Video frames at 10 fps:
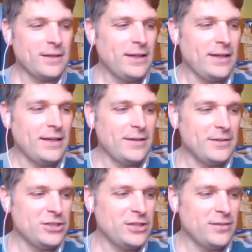kinetic
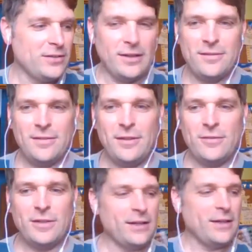energy and see if
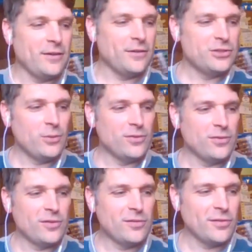kinetic energy was
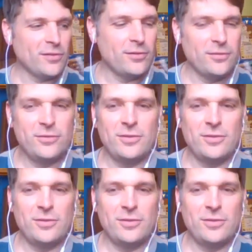conserved.